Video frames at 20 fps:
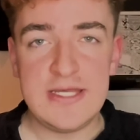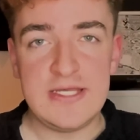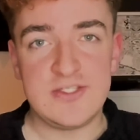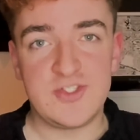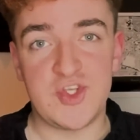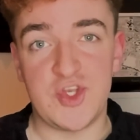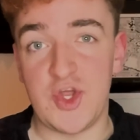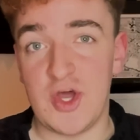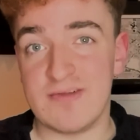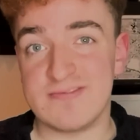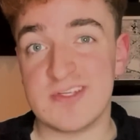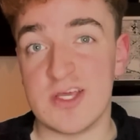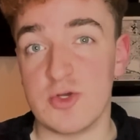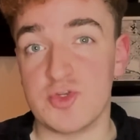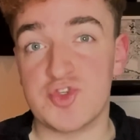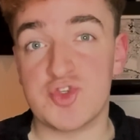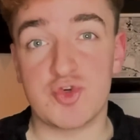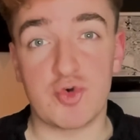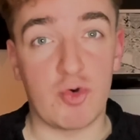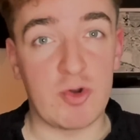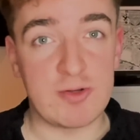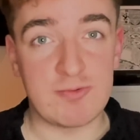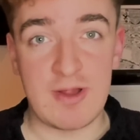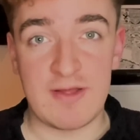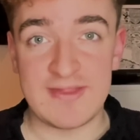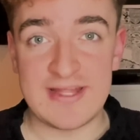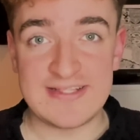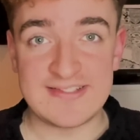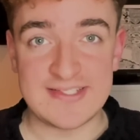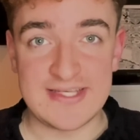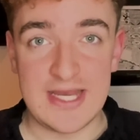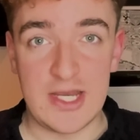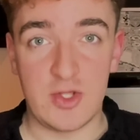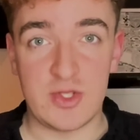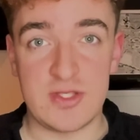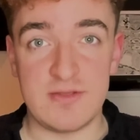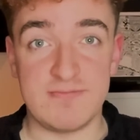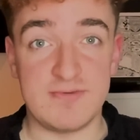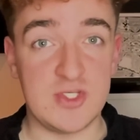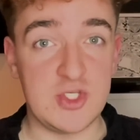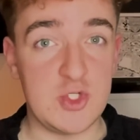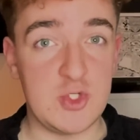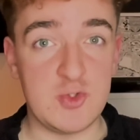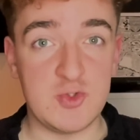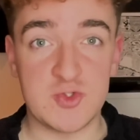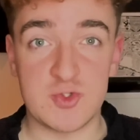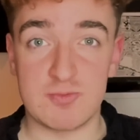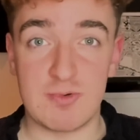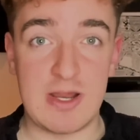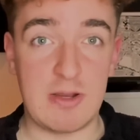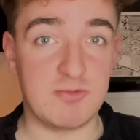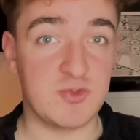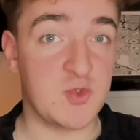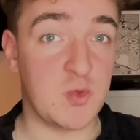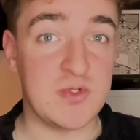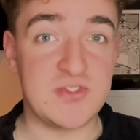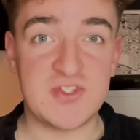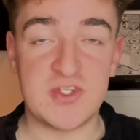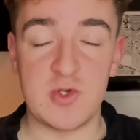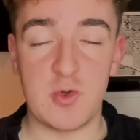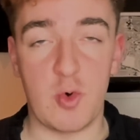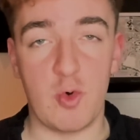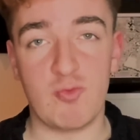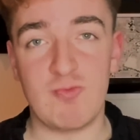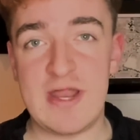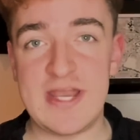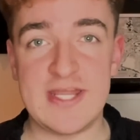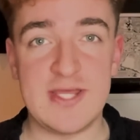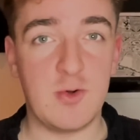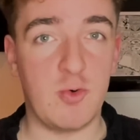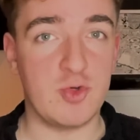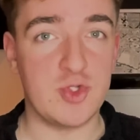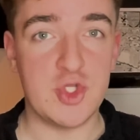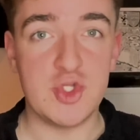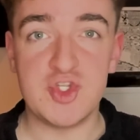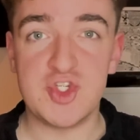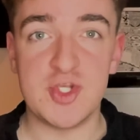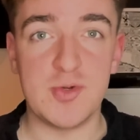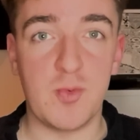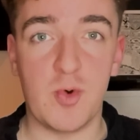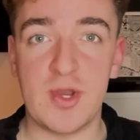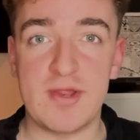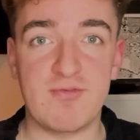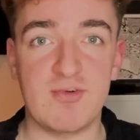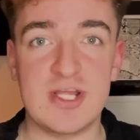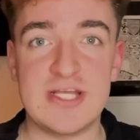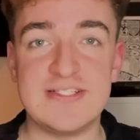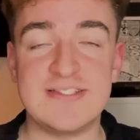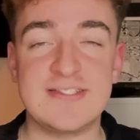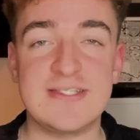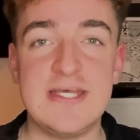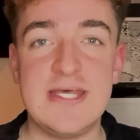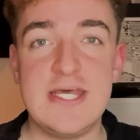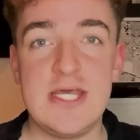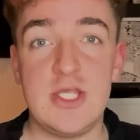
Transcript: so you don't have to go trawling around the internet looking for news around Twitter or Reddit or YouTube, whatever it is.